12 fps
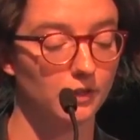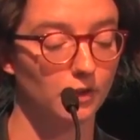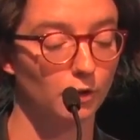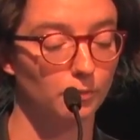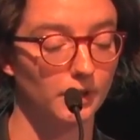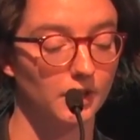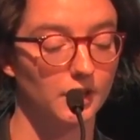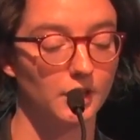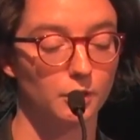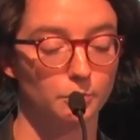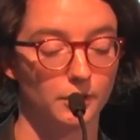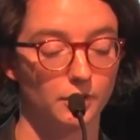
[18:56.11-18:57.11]
their ability
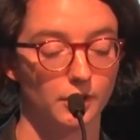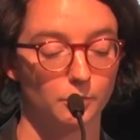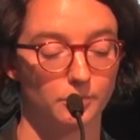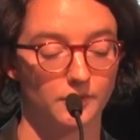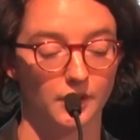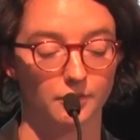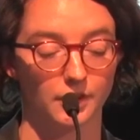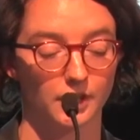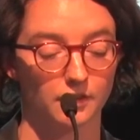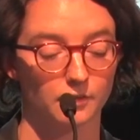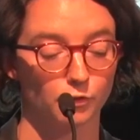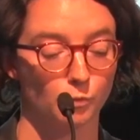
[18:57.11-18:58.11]
to build up
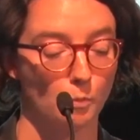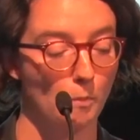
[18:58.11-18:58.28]
savings.